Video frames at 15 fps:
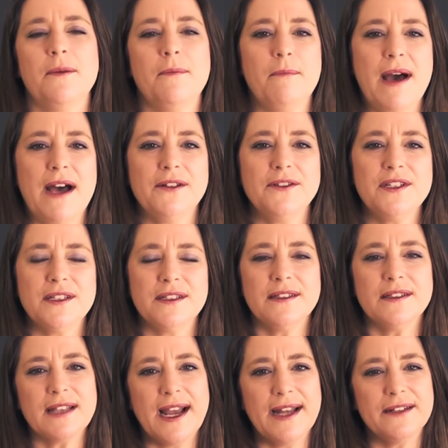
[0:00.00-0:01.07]

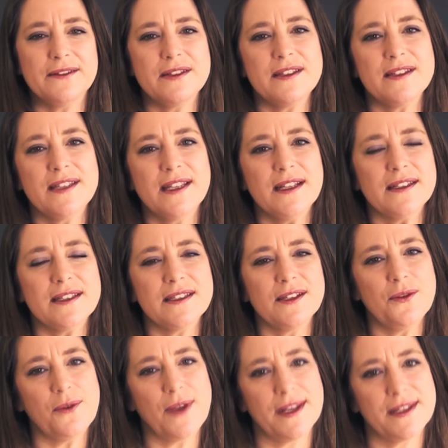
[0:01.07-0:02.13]
Mountain kind of sinks
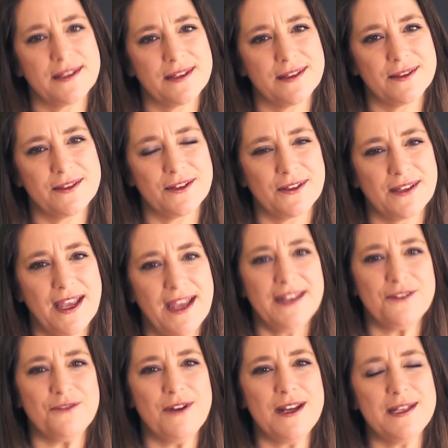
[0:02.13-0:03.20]
and rests,
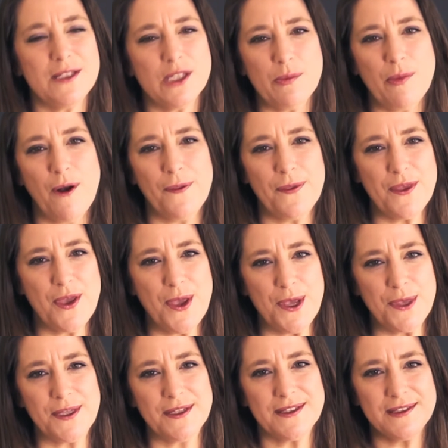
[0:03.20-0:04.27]
okay? It rests upon the
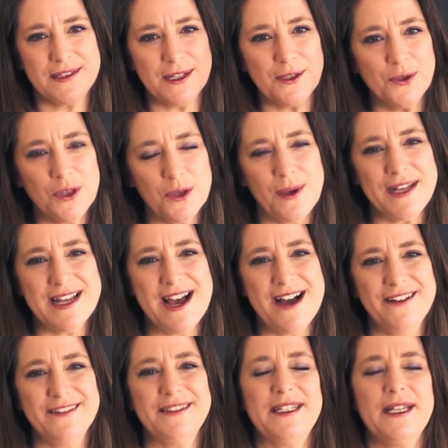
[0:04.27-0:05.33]
earth. It doesn't sink all the way
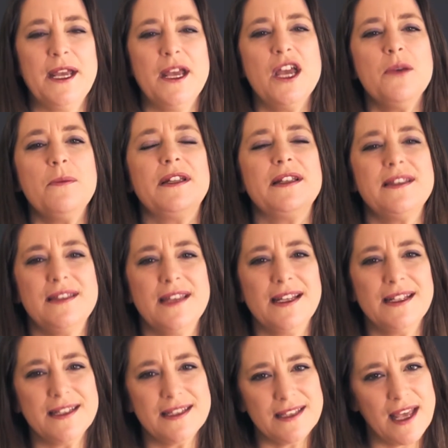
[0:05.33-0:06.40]
down, but it
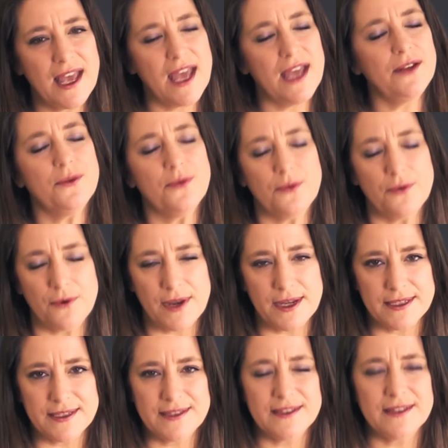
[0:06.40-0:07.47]
sinks and
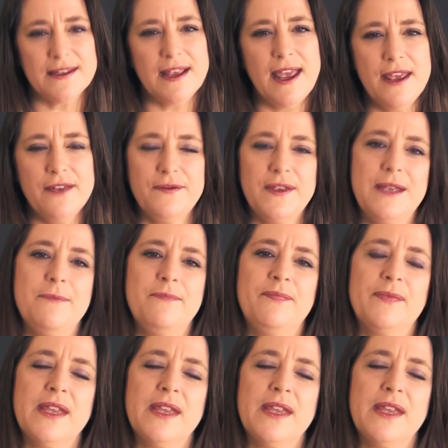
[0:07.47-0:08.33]
rests. It's heavy.